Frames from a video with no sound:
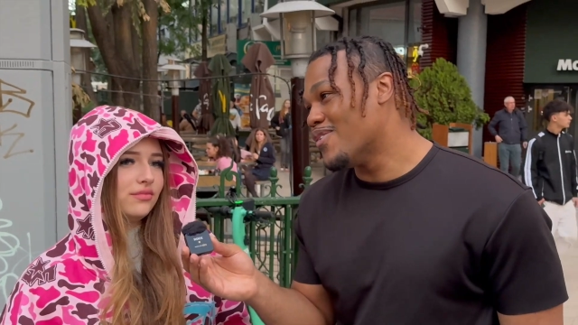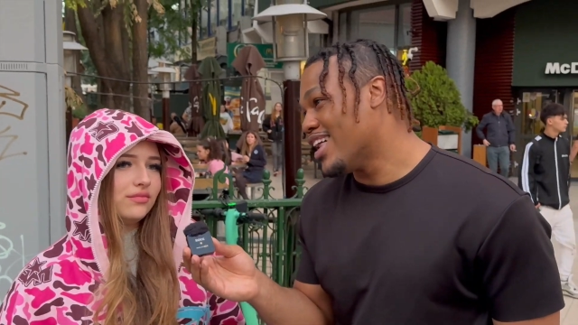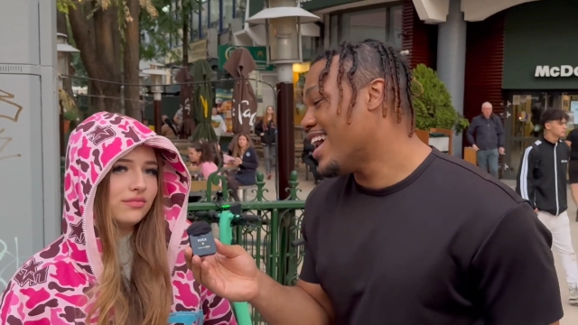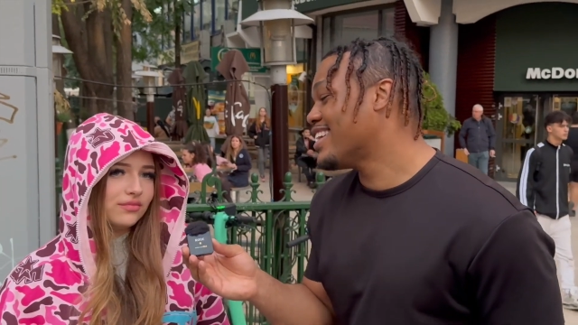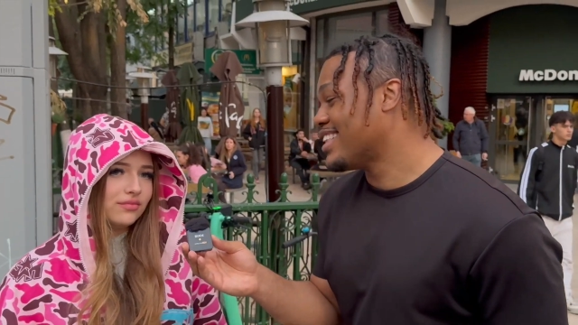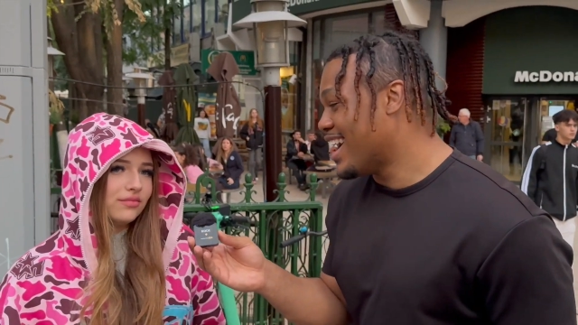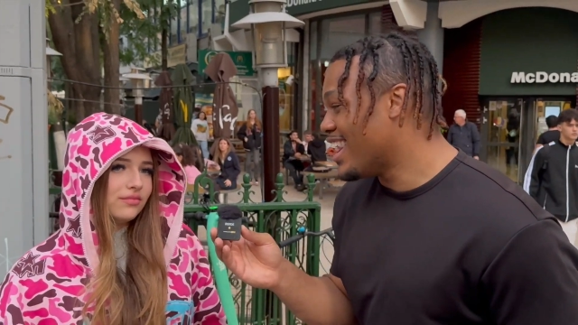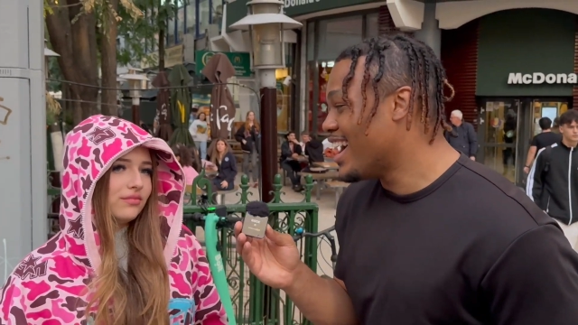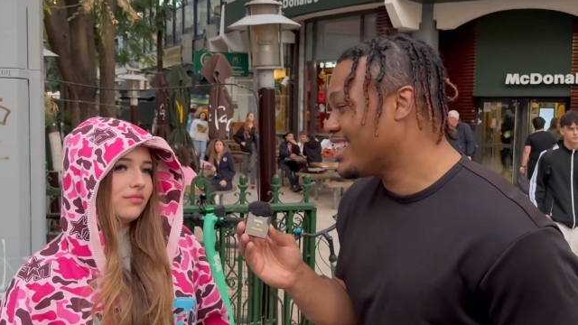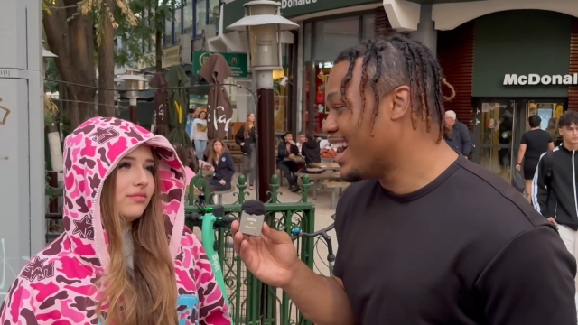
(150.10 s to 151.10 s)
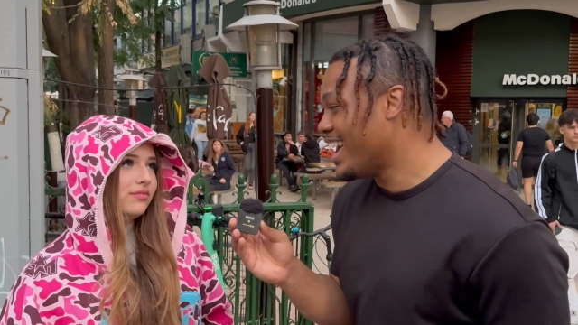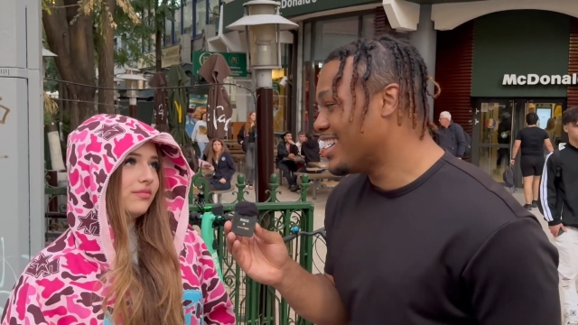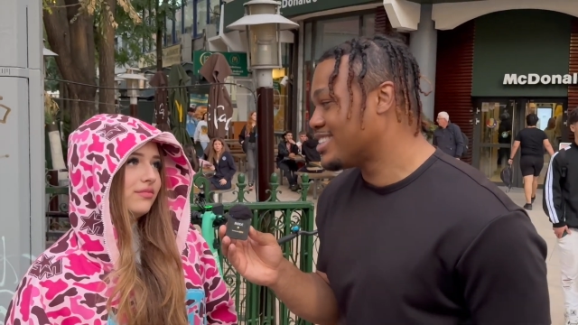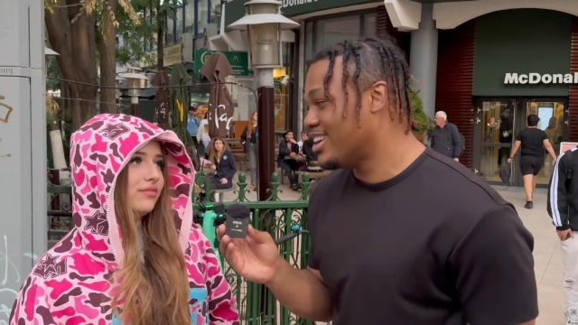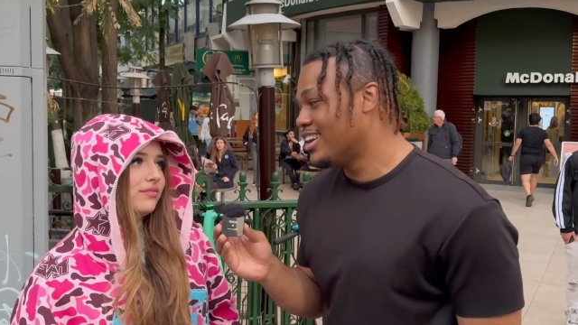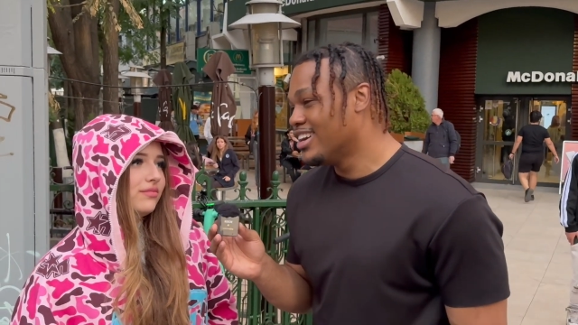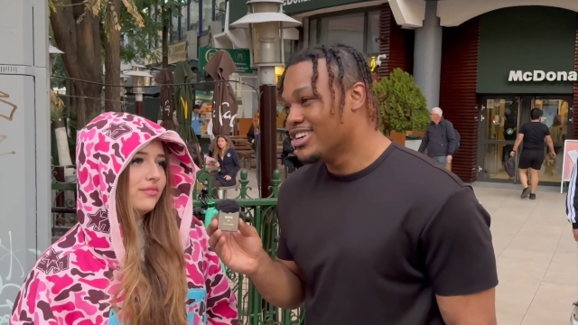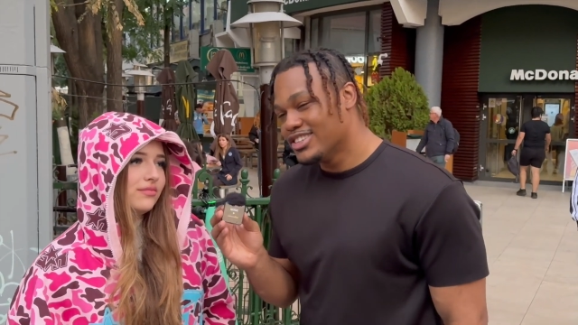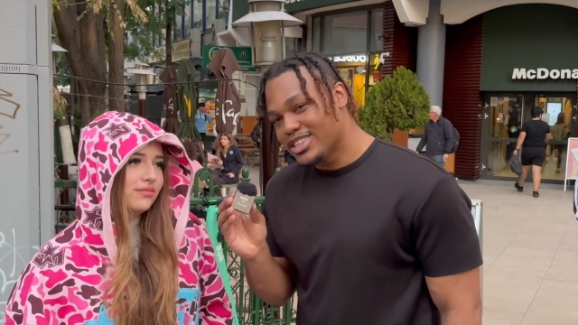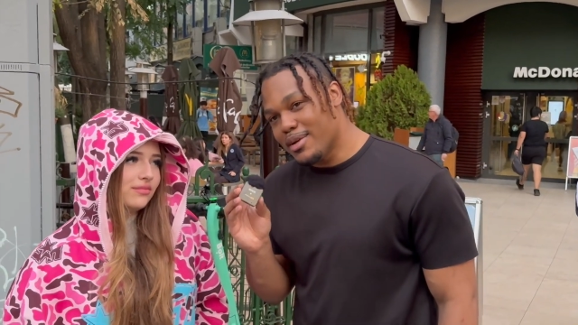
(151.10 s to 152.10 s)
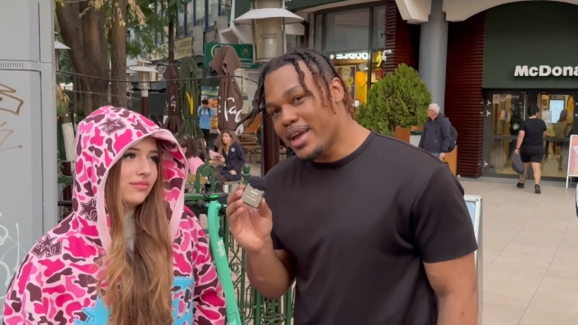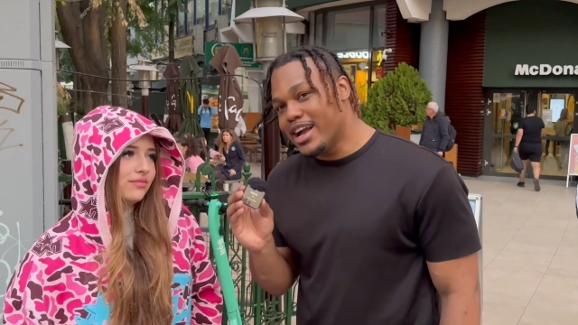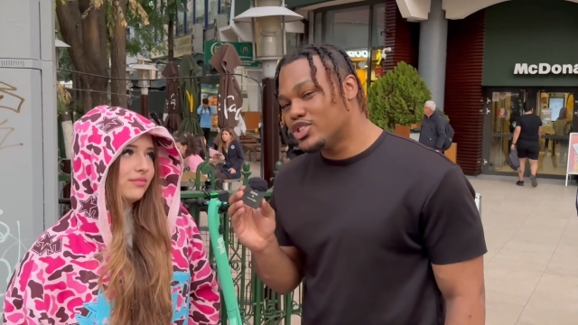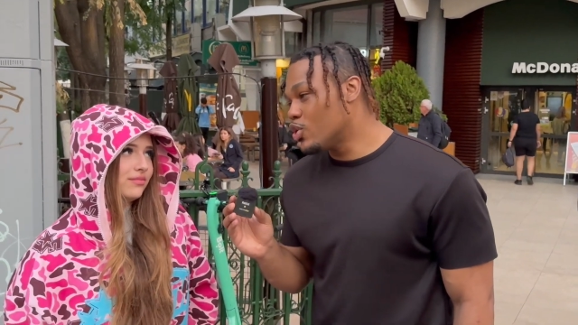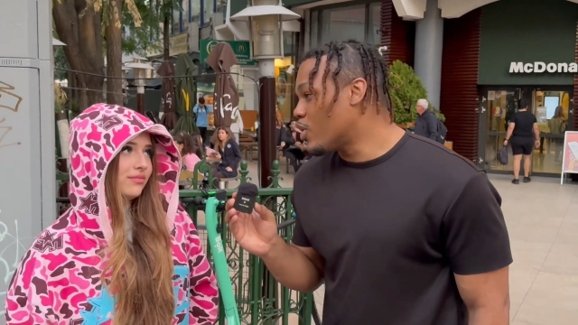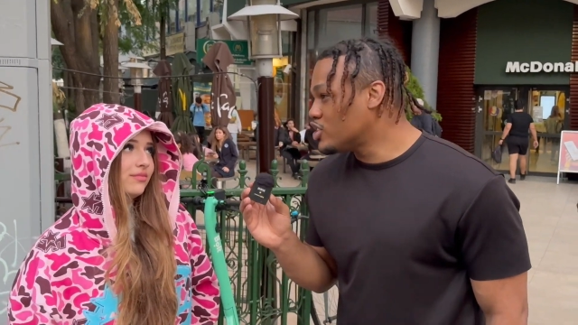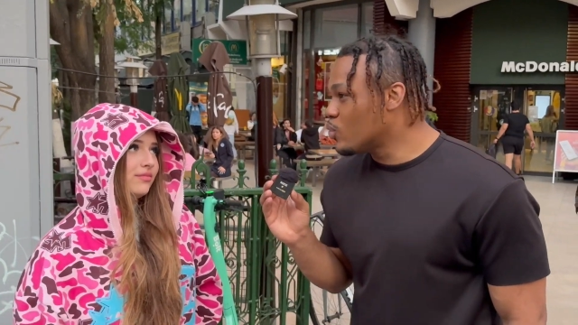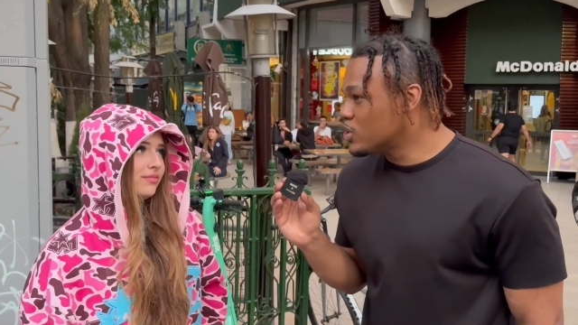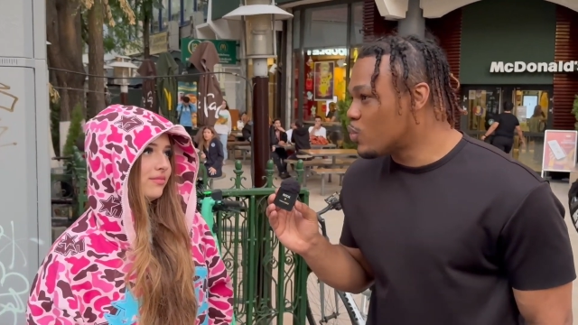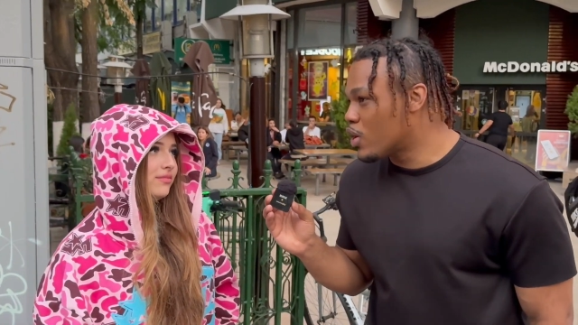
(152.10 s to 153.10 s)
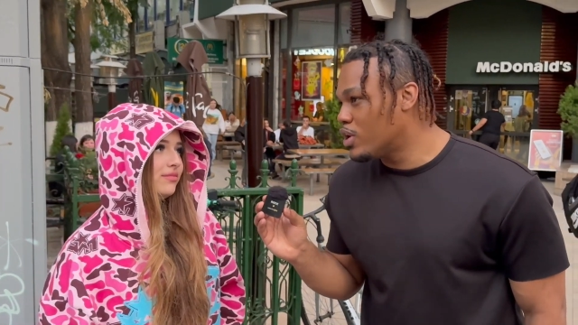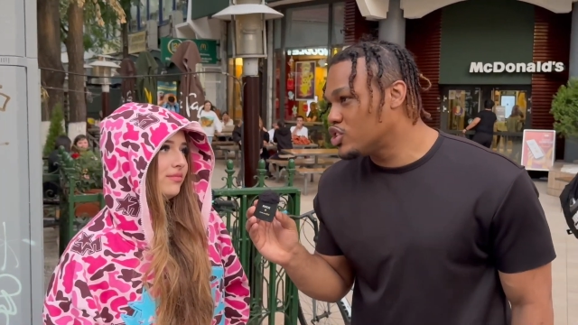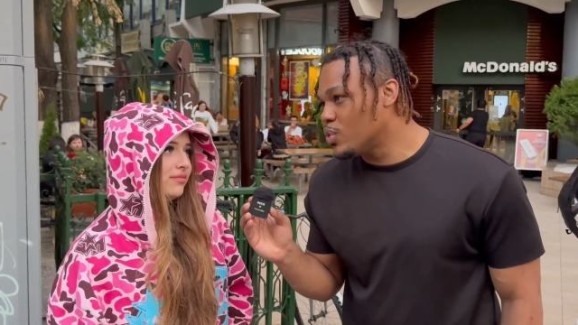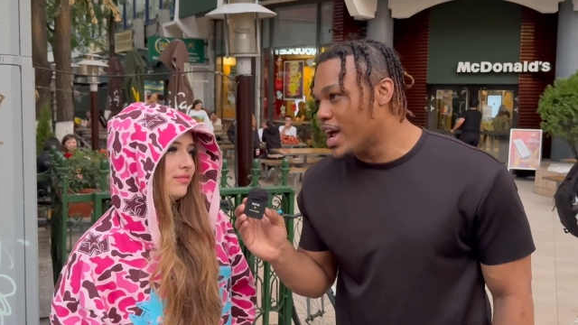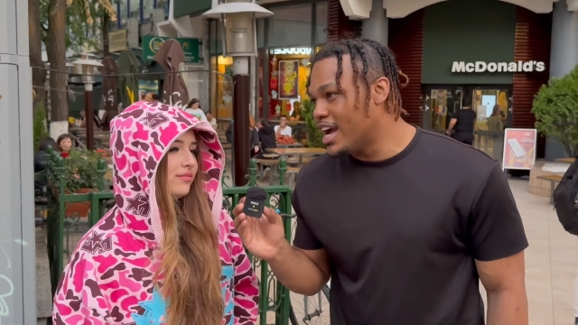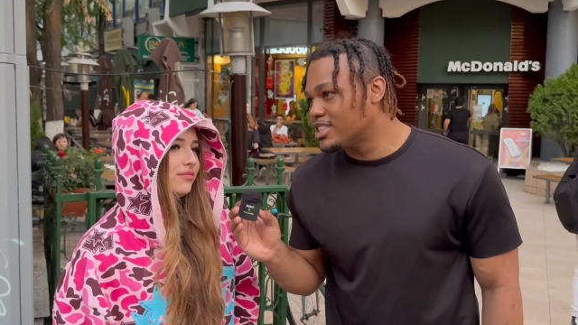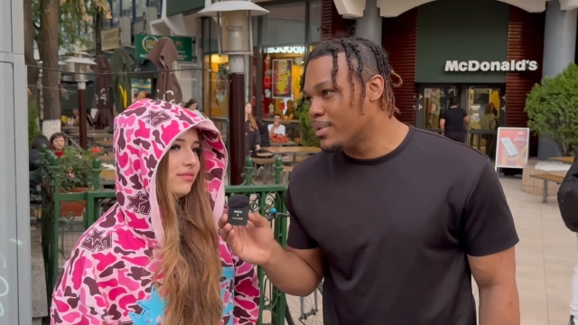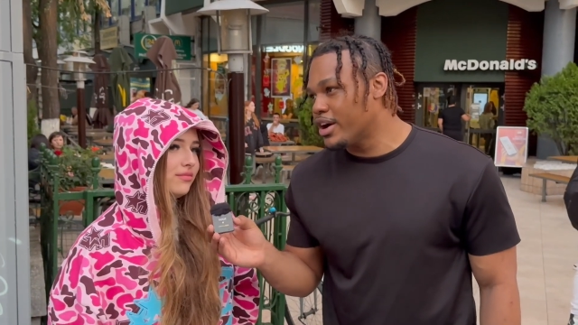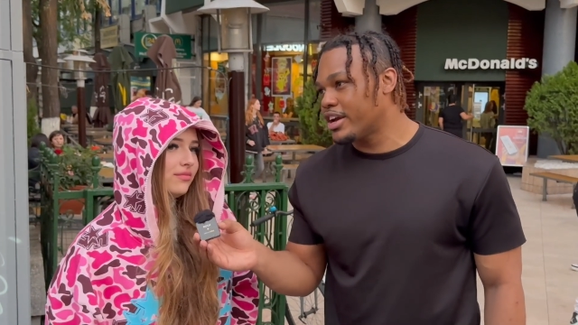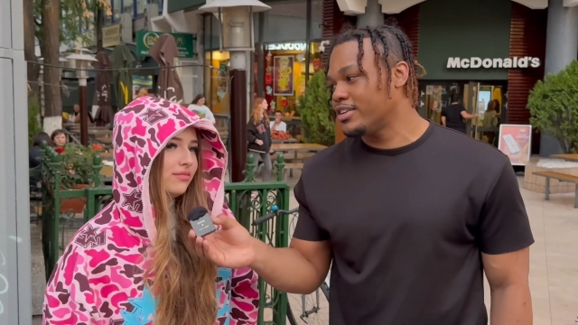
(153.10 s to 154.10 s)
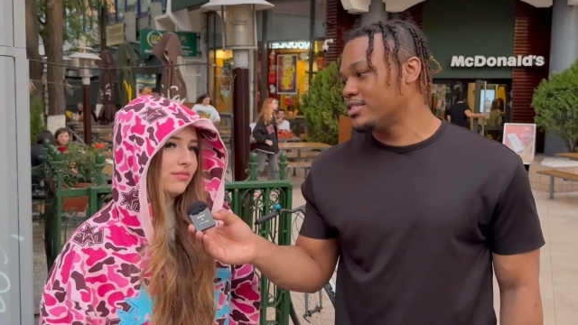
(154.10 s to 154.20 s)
Speaker 1: I like that. I like that answer. So let me ask you a question. Which one question you want to ask American?